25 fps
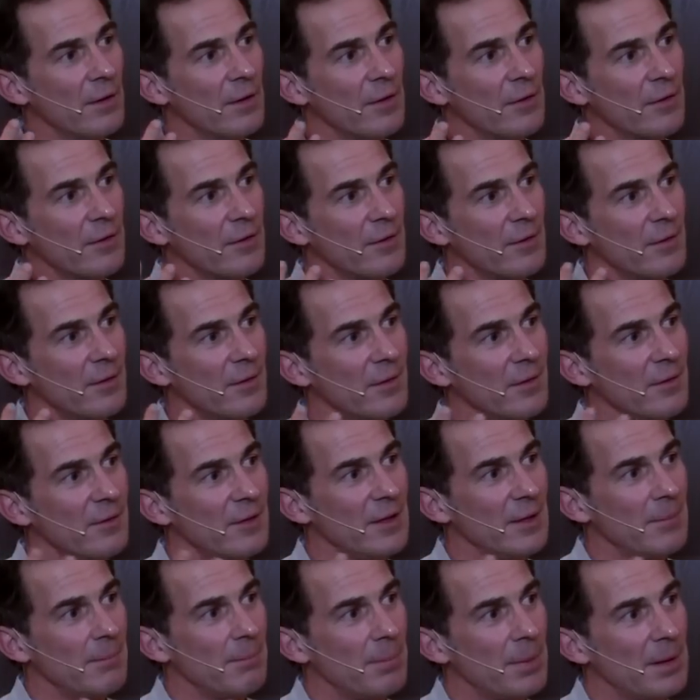this
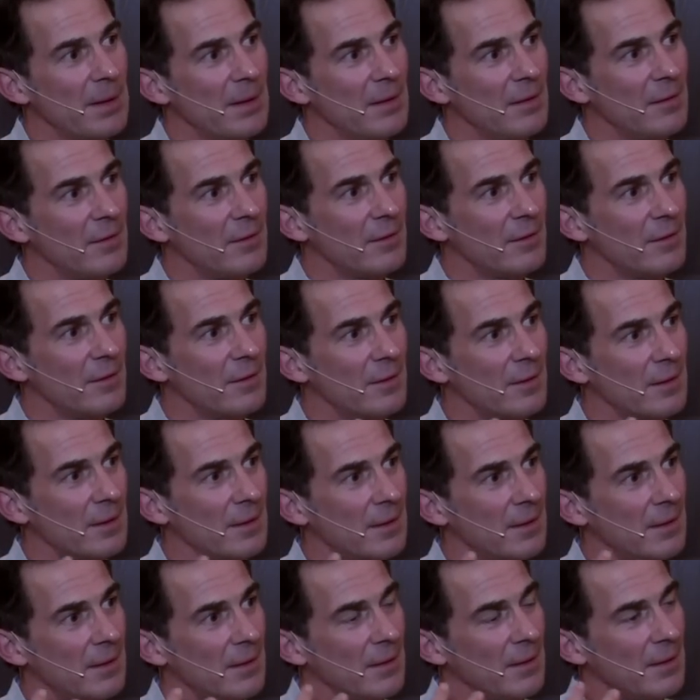deep peace
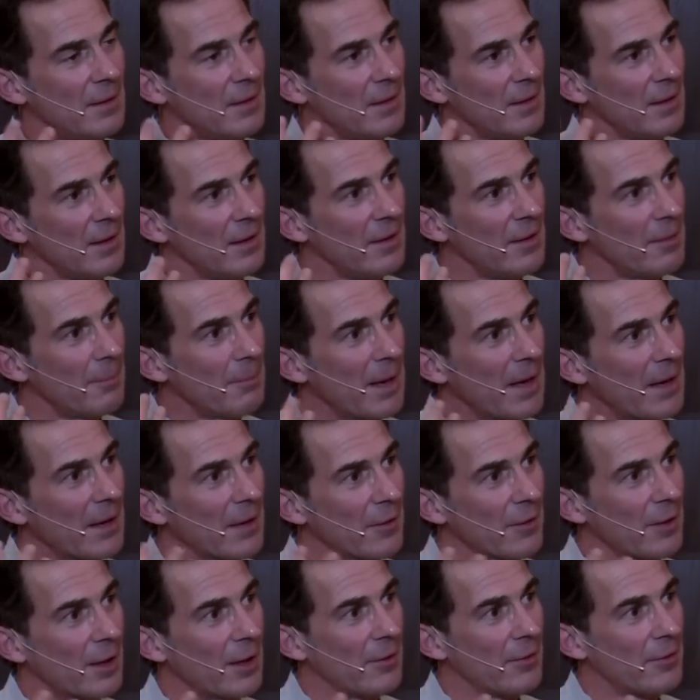in the
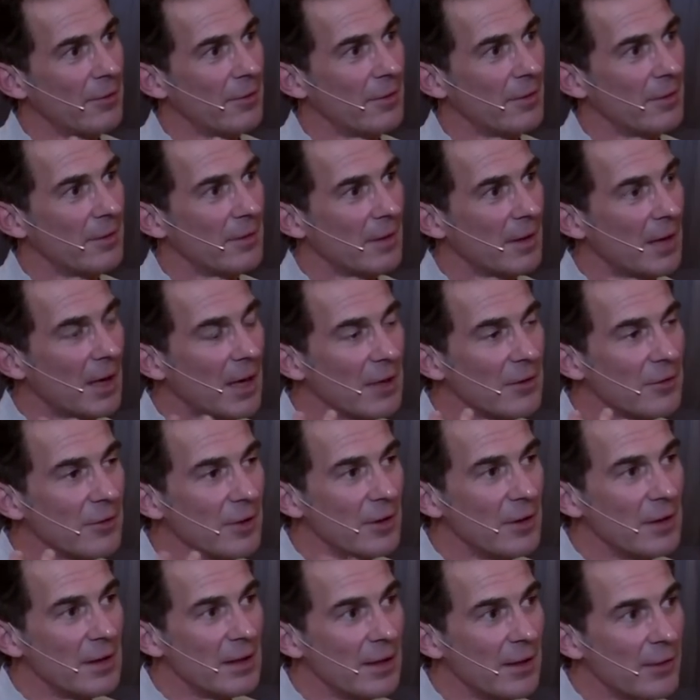background,
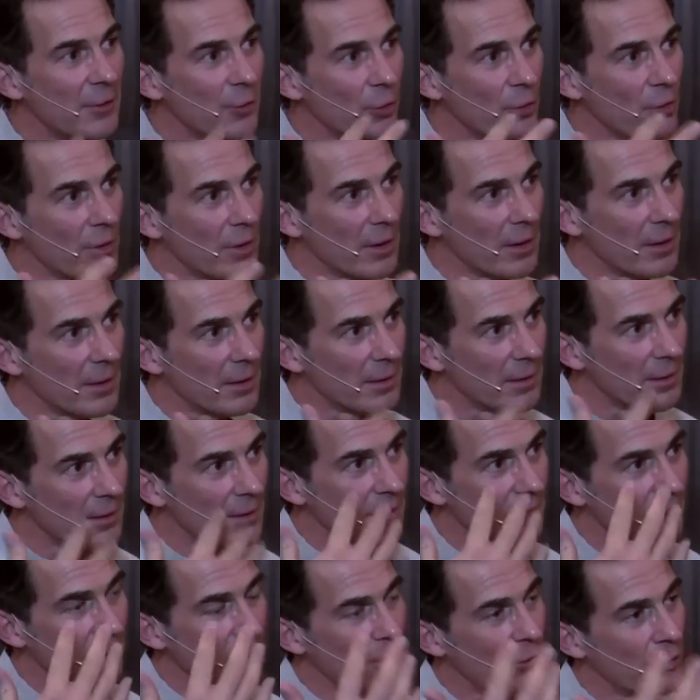underneath all the
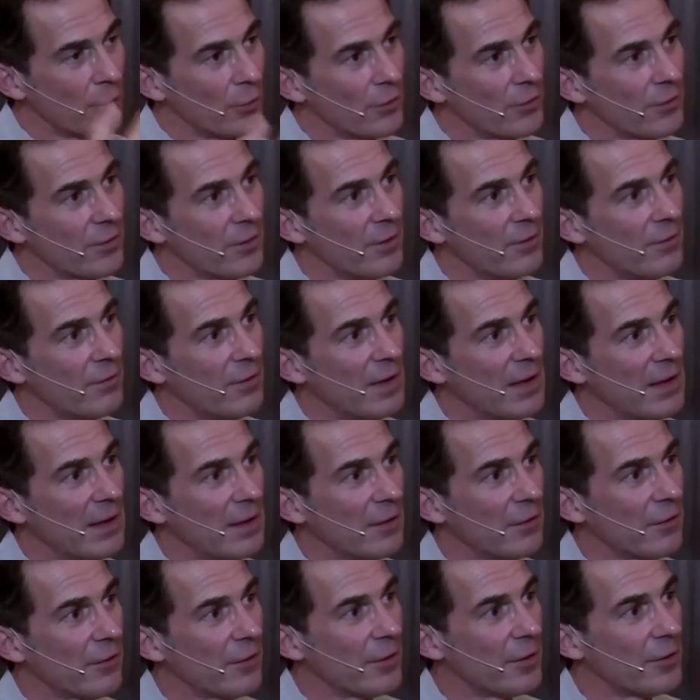thoughts and
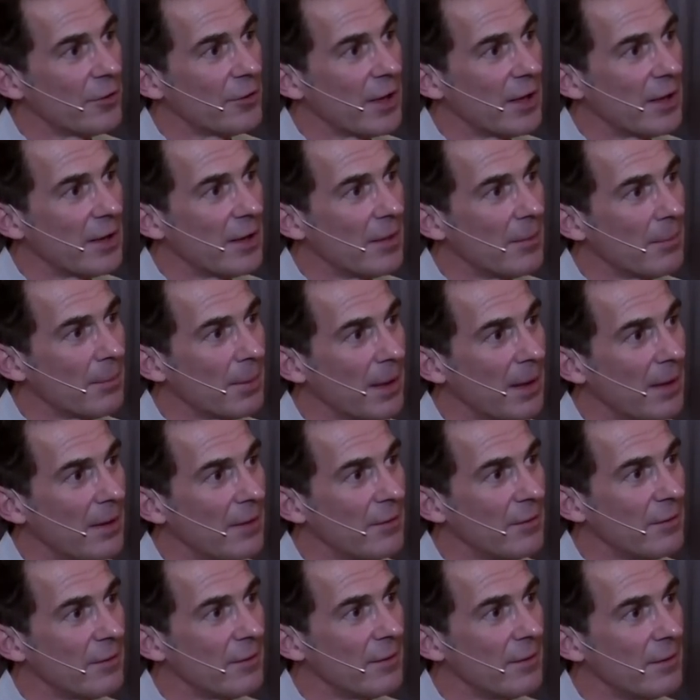feelings that are taking
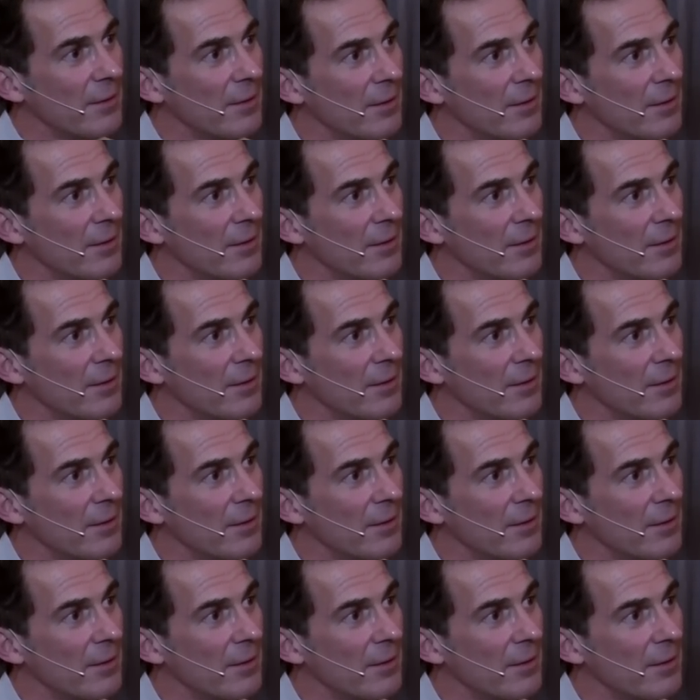place.